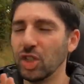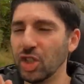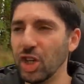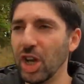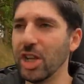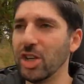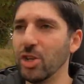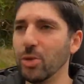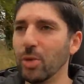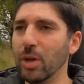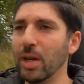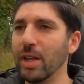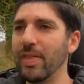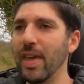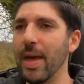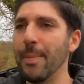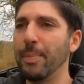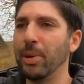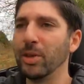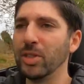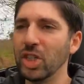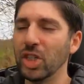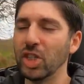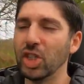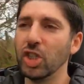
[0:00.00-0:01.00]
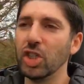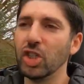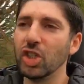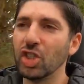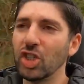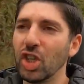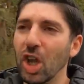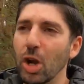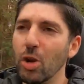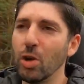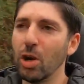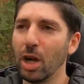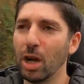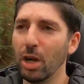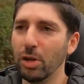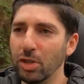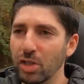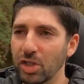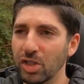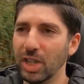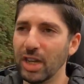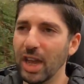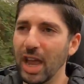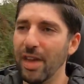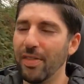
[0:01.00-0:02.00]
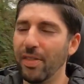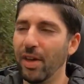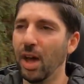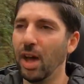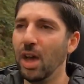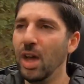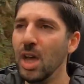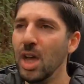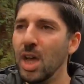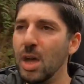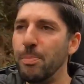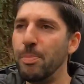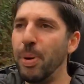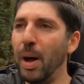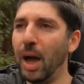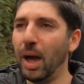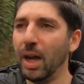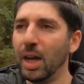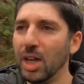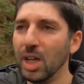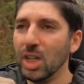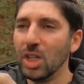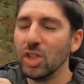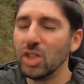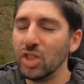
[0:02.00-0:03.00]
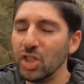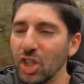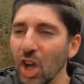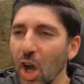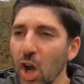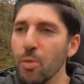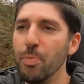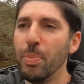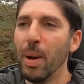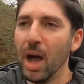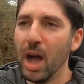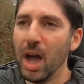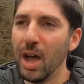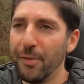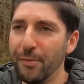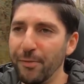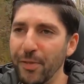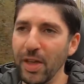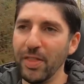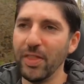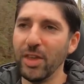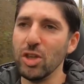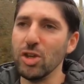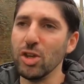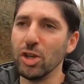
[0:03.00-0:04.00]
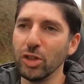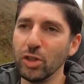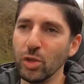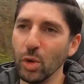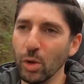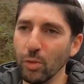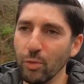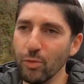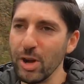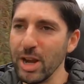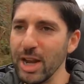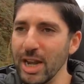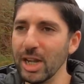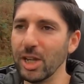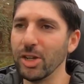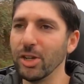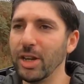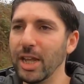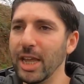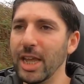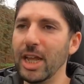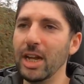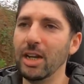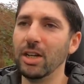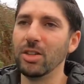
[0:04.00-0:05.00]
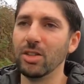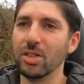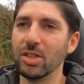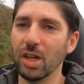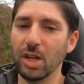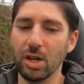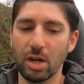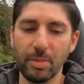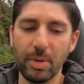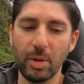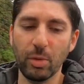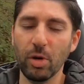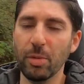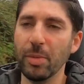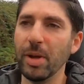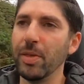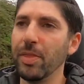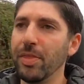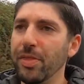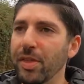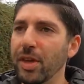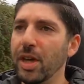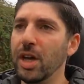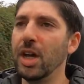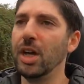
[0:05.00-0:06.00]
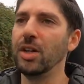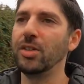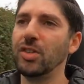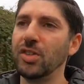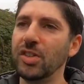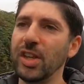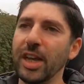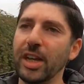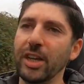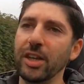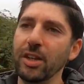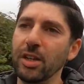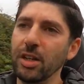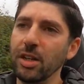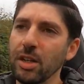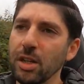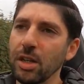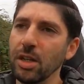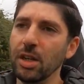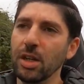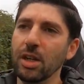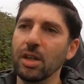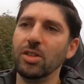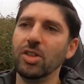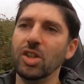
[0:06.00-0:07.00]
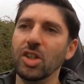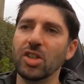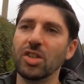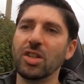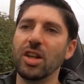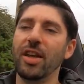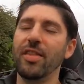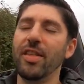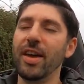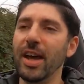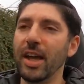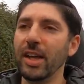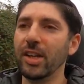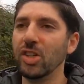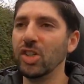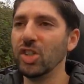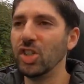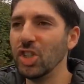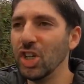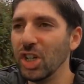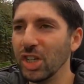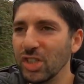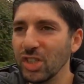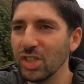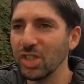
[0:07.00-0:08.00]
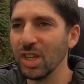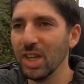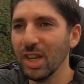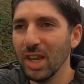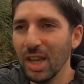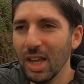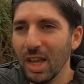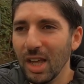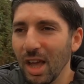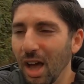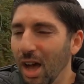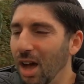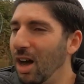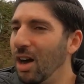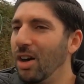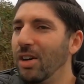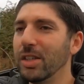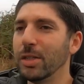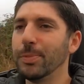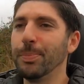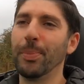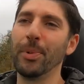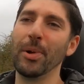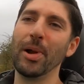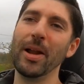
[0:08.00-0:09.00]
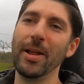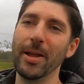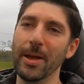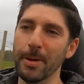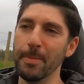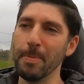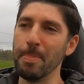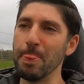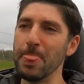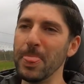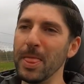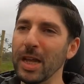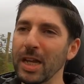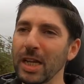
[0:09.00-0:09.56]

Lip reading: Genuinely, they're positioned so close together, but so perfect that you can do a really good heel and toe. I mean, what am I in, third, second, just like that. It's just, oh, it's brilliant.